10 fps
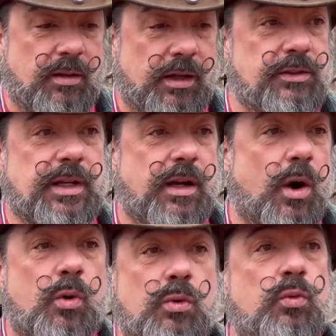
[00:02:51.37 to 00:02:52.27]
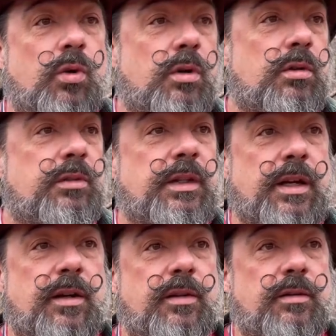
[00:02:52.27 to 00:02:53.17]
it's like old world
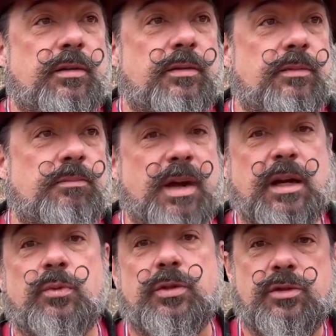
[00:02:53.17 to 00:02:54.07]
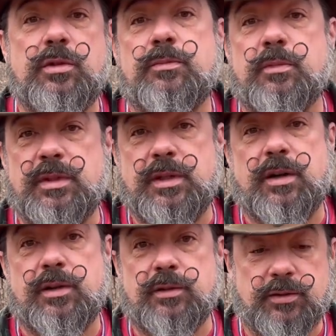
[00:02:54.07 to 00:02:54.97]
gear made with new materials.